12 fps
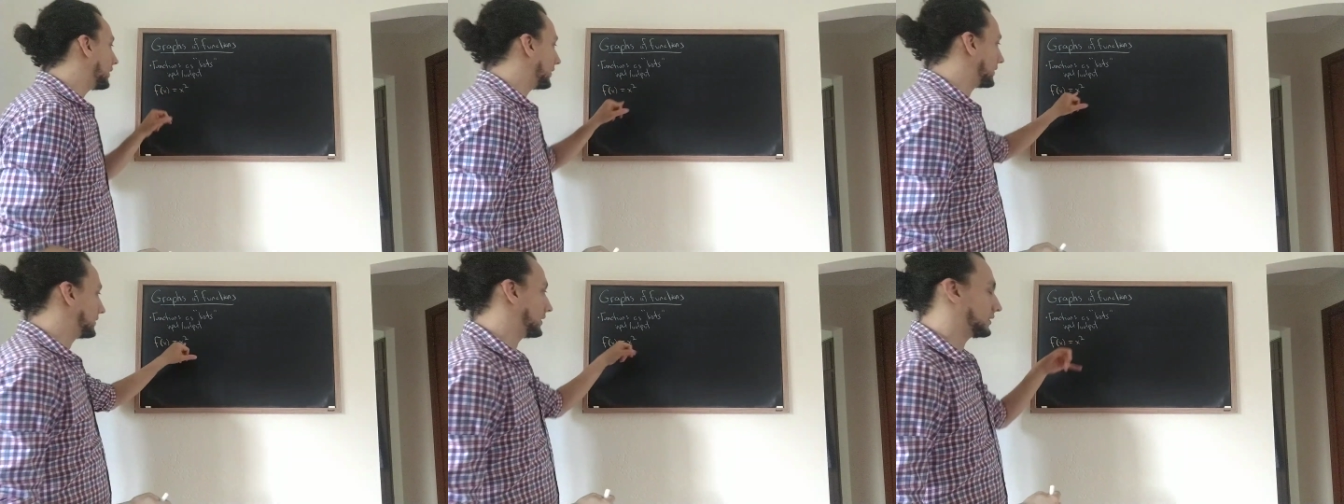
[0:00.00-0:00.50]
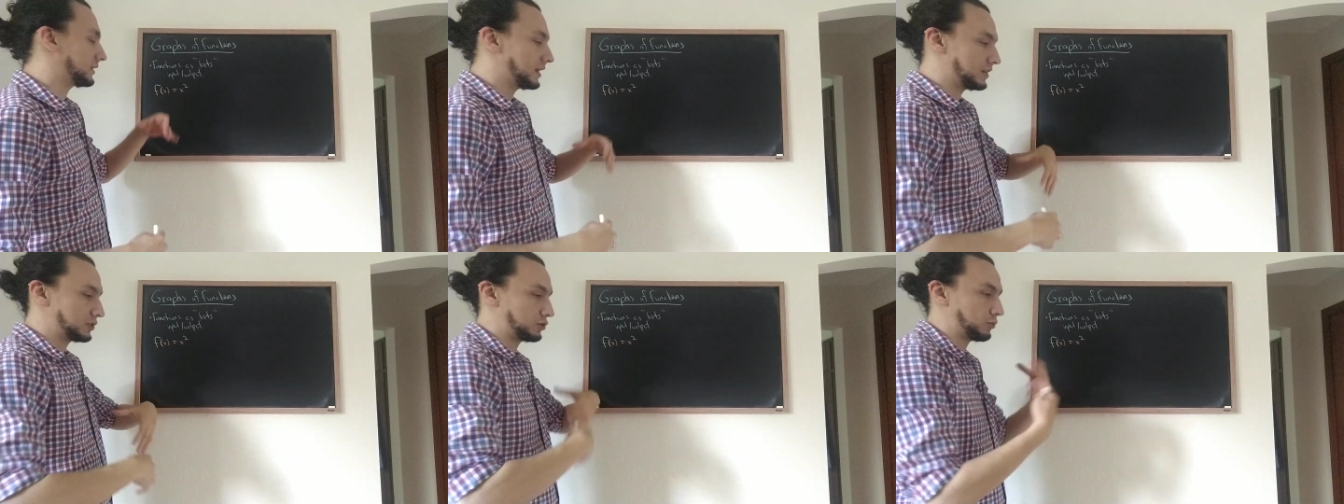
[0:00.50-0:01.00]
It says
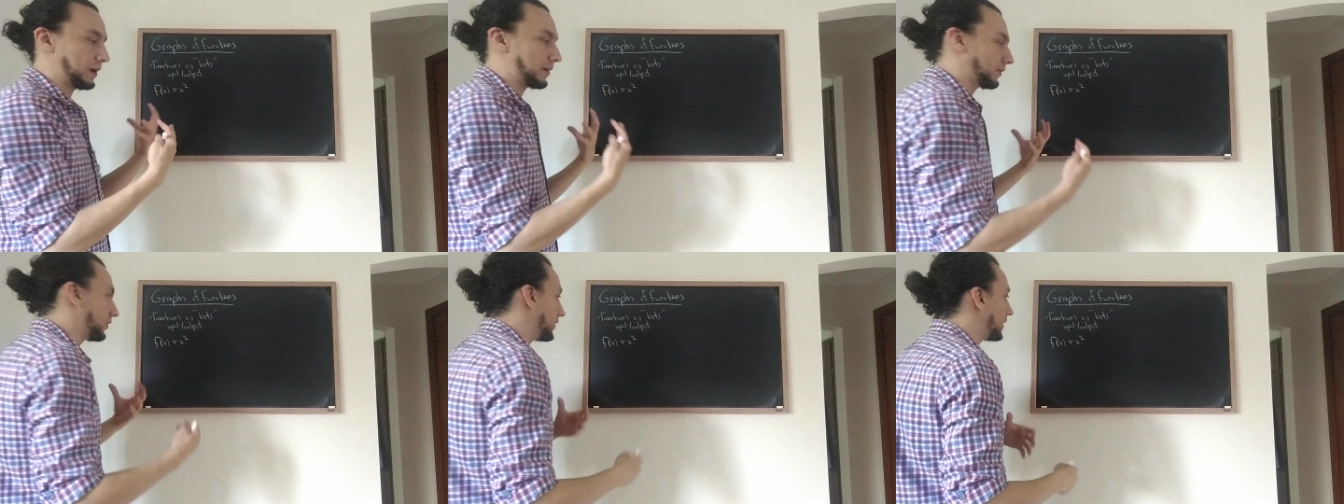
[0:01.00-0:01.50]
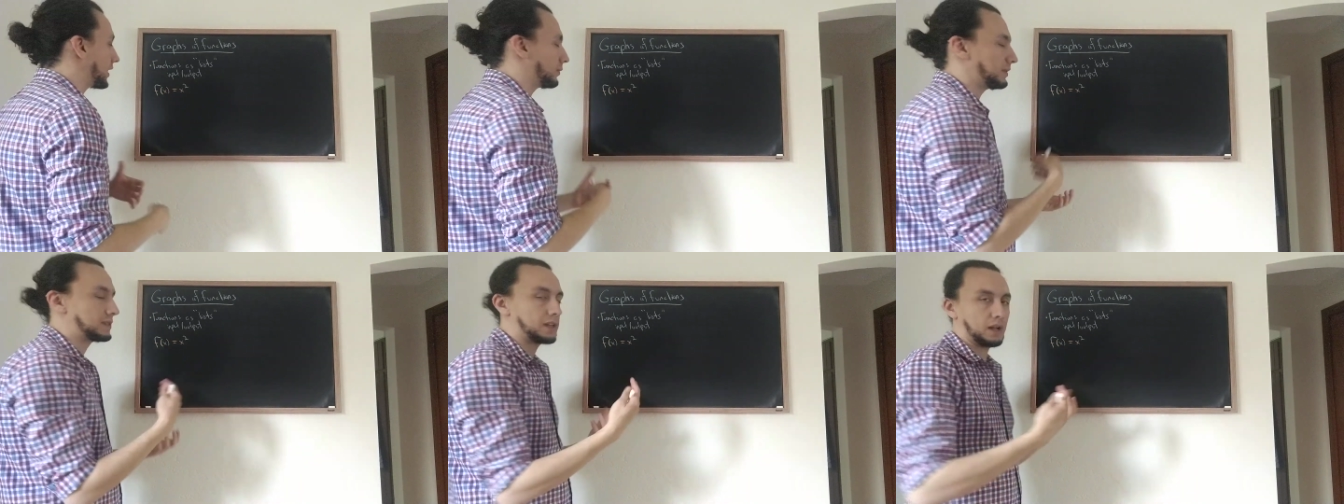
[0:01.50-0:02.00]
square the thing, and
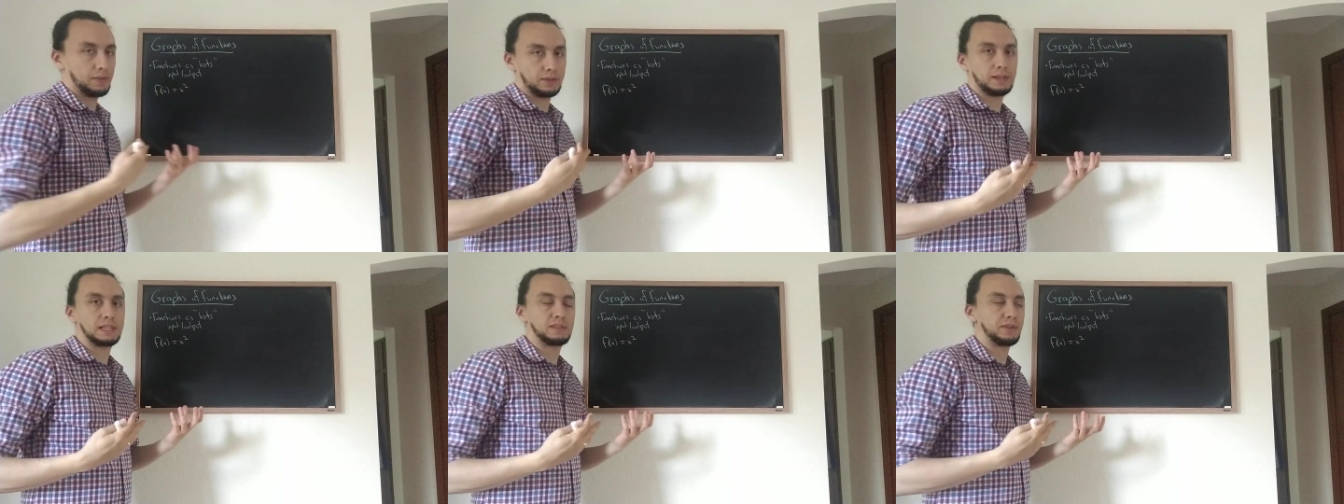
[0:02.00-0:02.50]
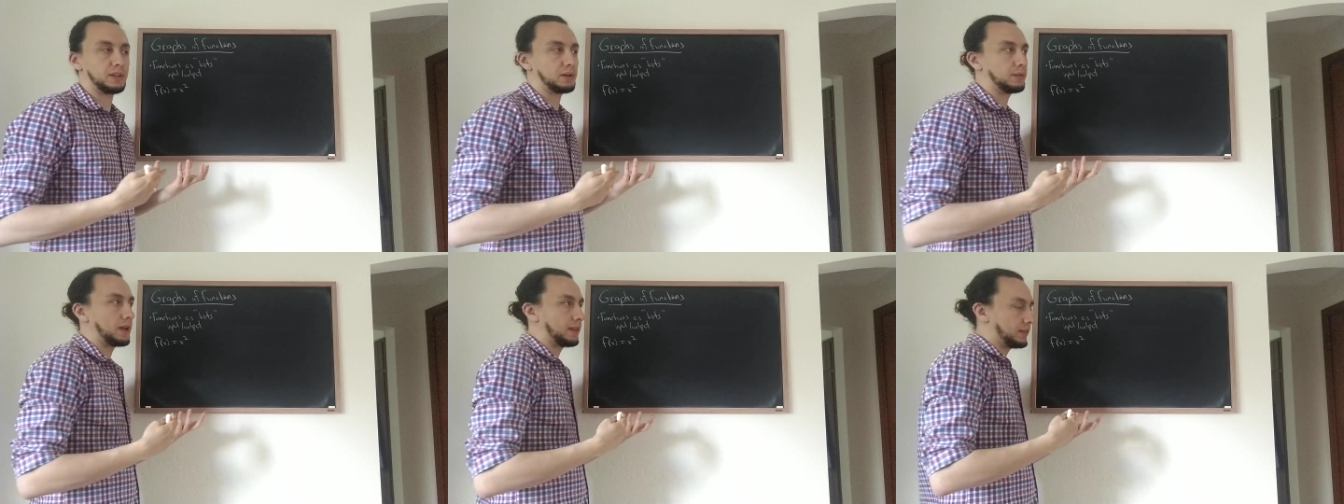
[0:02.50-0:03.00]
we saw in the last
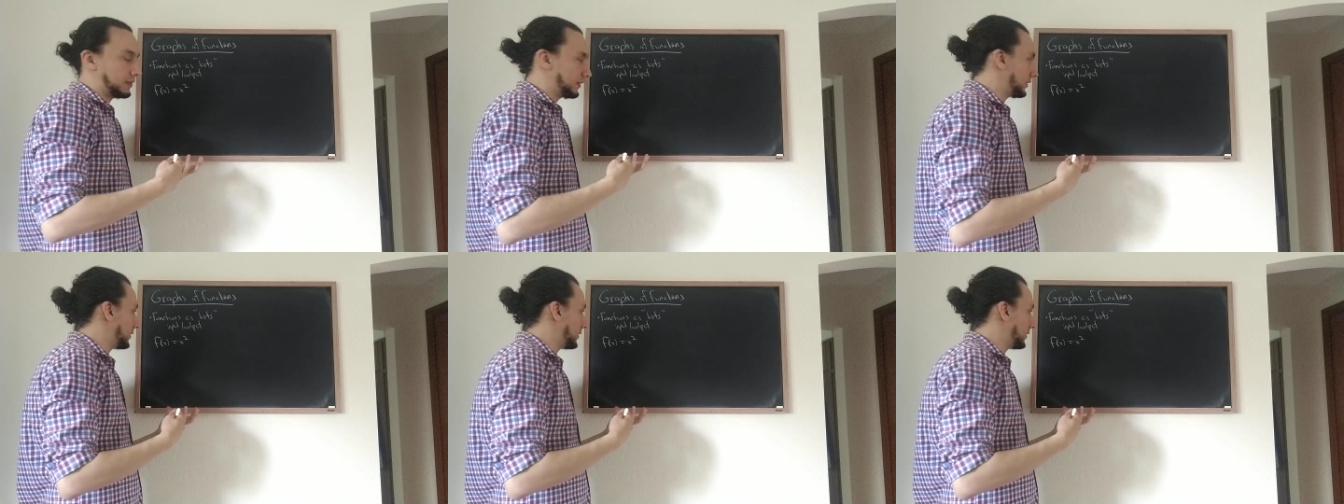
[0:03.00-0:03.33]
video that